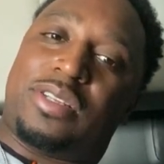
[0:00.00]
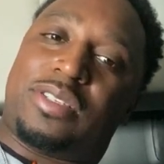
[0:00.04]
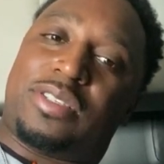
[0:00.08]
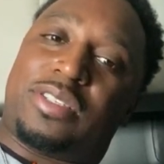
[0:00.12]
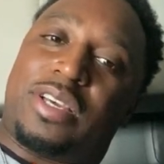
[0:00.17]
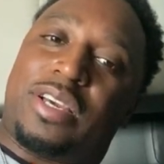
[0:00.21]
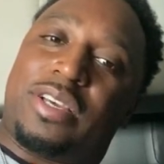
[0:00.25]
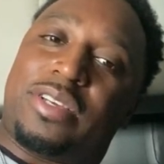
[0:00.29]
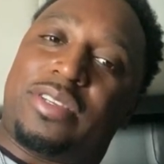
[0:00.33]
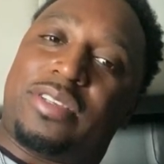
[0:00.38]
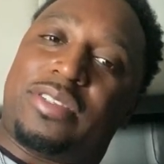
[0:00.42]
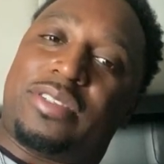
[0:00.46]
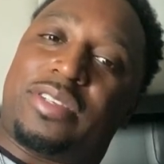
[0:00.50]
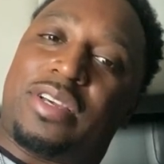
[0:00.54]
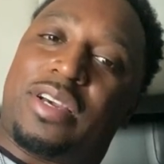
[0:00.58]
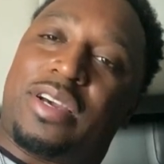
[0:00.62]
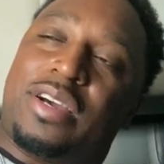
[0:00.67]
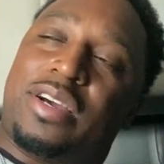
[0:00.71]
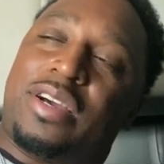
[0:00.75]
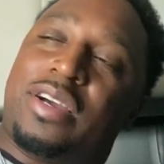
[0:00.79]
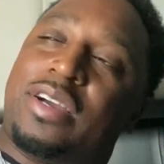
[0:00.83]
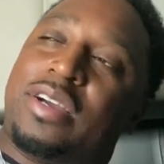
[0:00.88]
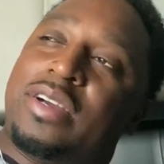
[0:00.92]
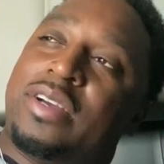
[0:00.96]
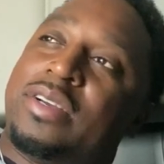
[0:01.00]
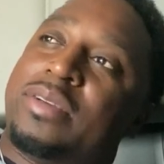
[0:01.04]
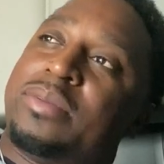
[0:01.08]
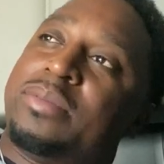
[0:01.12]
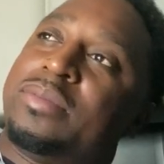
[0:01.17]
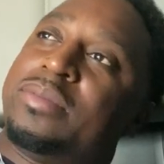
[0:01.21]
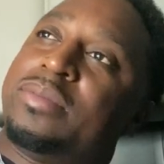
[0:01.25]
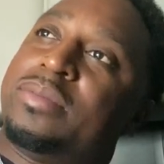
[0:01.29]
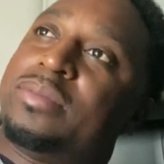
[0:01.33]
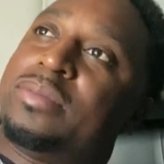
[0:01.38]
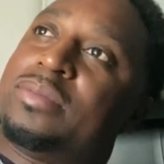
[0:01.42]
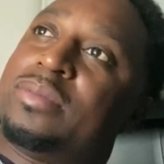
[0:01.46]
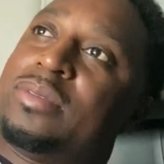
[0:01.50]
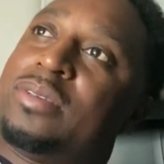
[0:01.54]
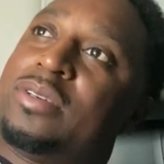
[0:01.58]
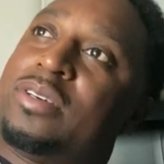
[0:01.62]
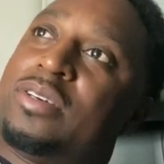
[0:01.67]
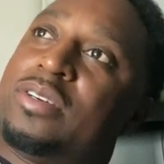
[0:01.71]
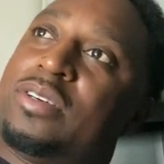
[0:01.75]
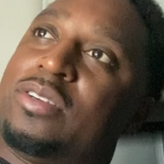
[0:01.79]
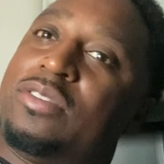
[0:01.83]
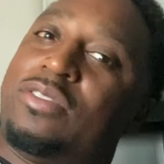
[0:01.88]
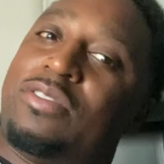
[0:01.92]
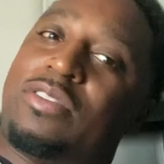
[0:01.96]
Take your time.
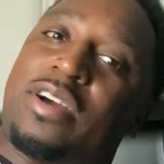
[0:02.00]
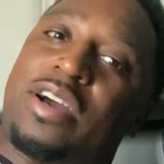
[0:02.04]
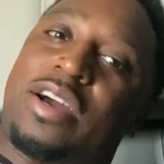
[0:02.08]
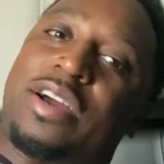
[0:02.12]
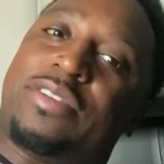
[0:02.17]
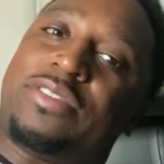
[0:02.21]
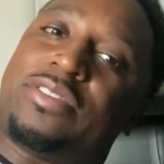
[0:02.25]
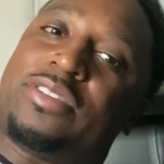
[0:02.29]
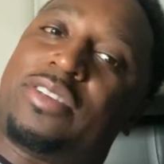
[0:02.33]
Drive